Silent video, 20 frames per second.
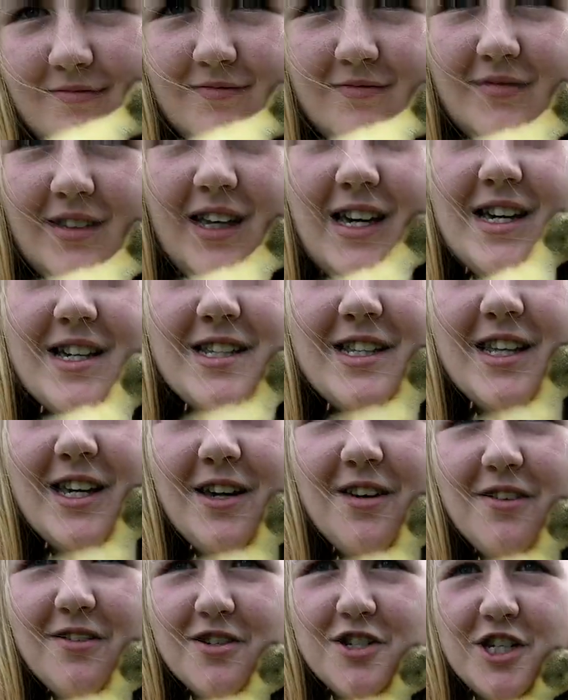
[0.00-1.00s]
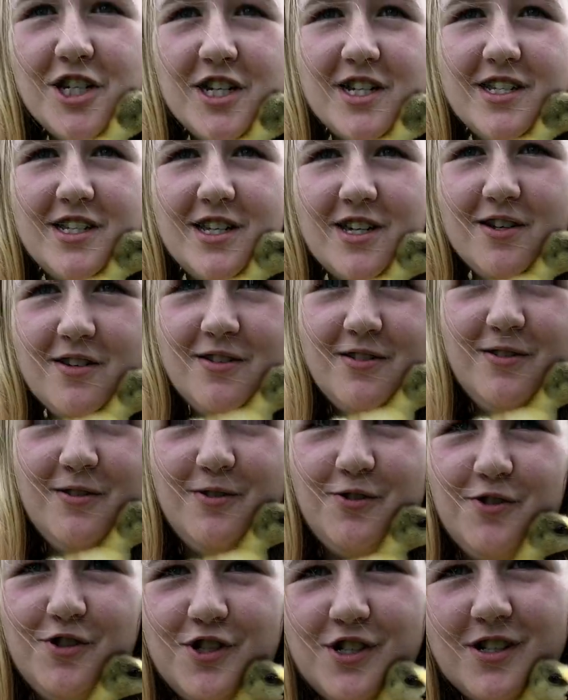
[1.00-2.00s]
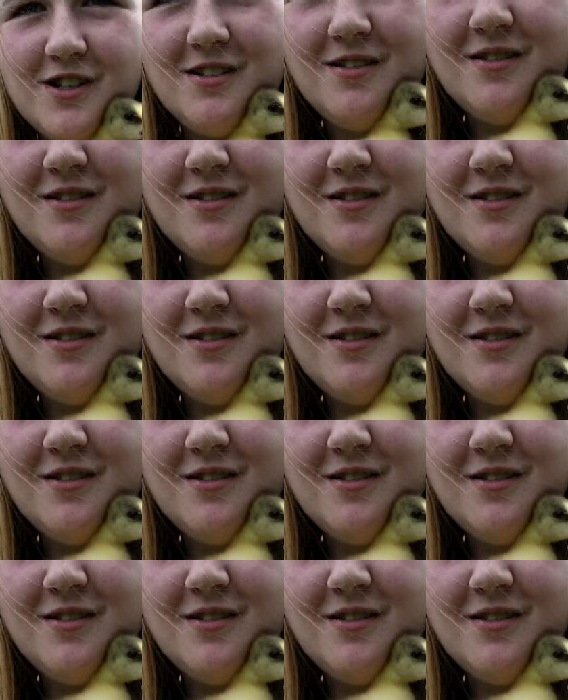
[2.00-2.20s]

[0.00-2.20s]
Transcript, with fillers: much bigger. Huge. She's huge. Yeah, we